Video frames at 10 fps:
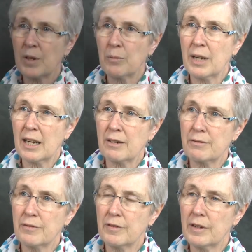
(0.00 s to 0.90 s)
We
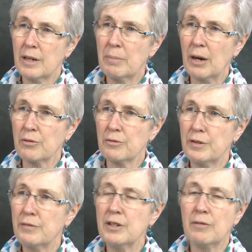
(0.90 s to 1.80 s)
have about
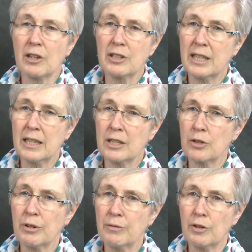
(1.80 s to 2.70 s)
50
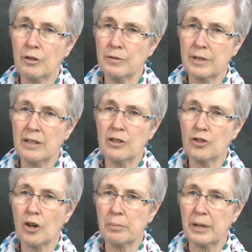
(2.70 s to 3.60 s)
volunteers who are involved in
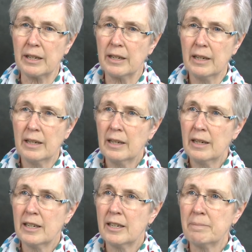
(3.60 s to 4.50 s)
the drop-in,
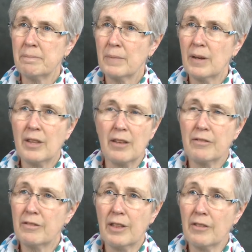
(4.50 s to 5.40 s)
and
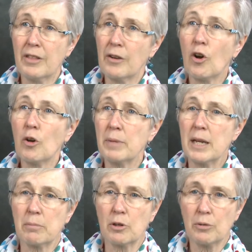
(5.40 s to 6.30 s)
that they're all
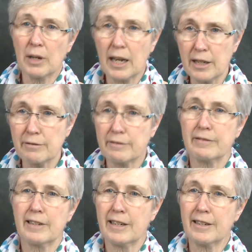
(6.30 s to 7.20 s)
people who are kind of
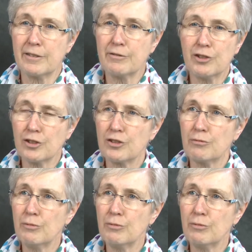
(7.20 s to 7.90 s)
just